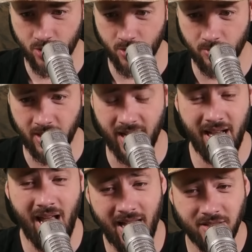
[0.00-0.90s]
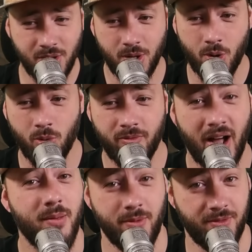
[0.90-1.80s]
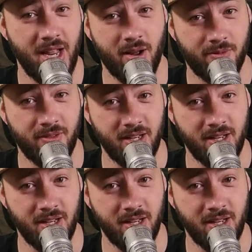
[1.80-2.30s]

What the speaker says: to kind of add to the whole vibe of the outfit.